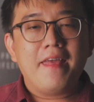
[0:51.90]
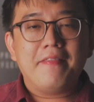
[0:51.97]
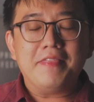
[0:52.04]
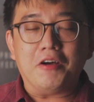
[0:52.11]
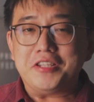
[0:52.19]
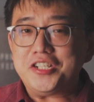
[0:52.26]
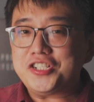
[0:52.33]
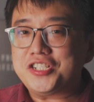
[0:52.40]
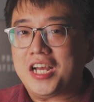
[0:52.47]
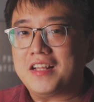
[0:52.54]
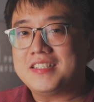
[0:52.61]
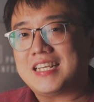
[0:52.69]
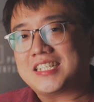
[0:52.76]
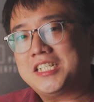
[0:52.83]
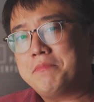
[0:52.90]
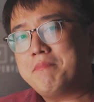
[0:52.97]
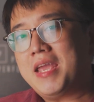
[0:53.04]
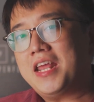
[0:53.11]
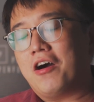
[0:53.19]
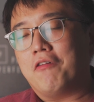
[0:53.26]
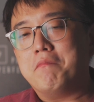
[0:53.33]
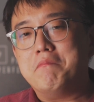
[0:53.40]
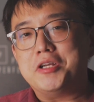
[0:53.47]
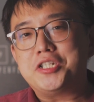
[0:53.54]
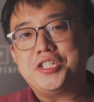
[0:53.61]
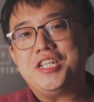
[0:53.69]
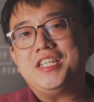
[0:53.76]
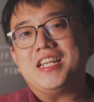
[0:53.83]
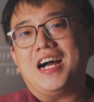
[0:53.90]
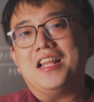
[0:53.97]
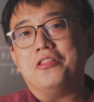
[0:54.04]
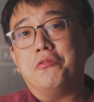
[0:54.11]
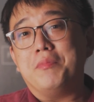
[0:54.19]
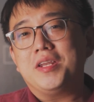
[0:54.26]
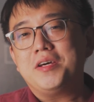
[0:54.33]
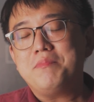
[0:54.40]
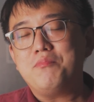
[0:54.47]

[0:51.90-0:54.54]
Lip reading: Now this shell is actually made of machined aluminum